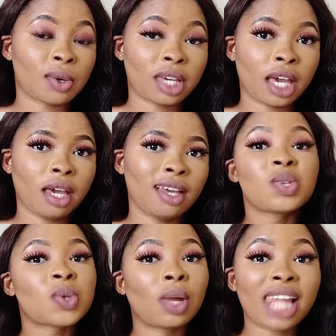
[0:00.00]
Okay,
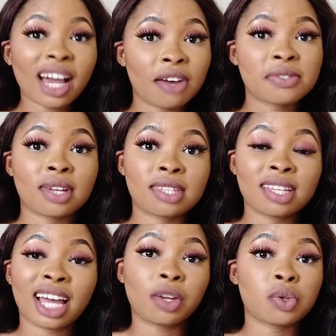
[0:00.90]
so lack of
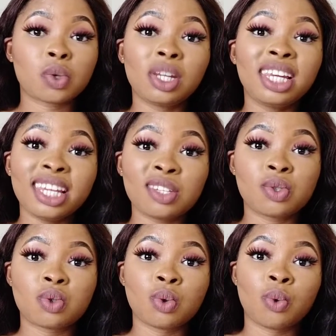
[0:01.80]
sorting can also lead
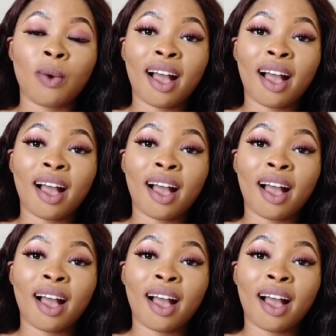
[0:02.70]
to